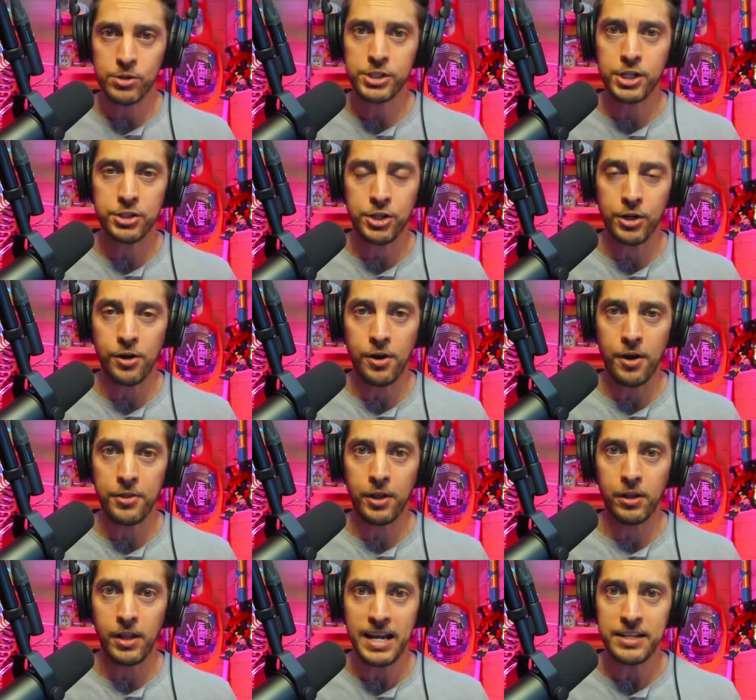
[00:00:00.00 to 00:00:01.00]
to turn on the
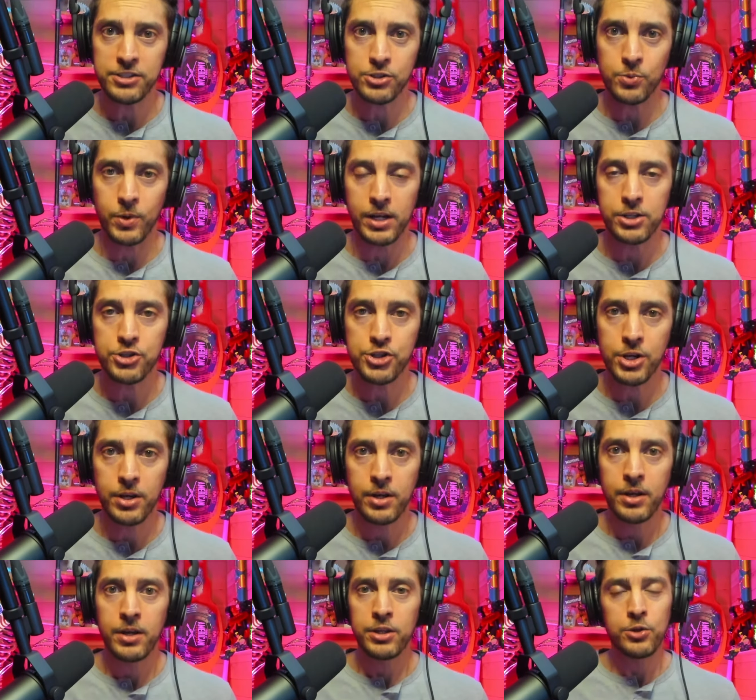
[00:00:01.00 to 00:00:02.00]
light switch,
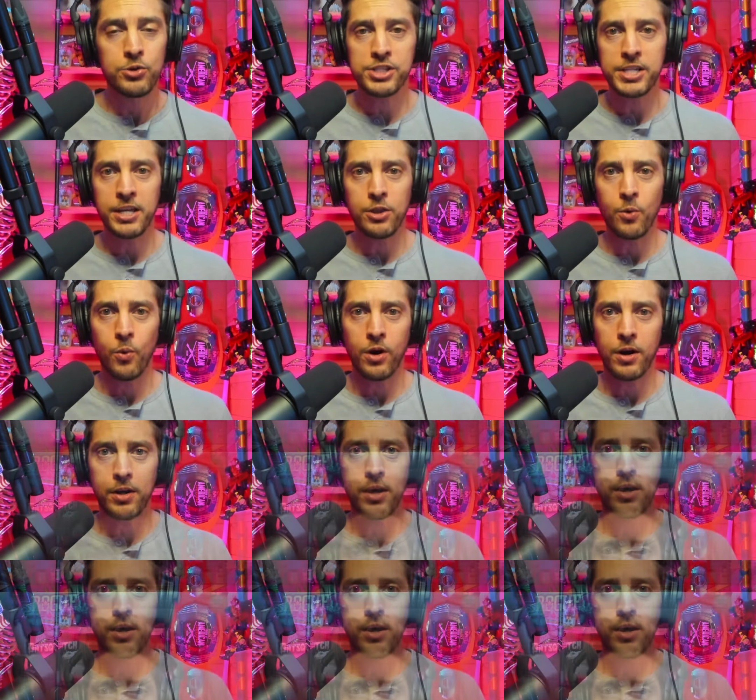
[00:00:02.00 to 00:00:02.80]
you see the word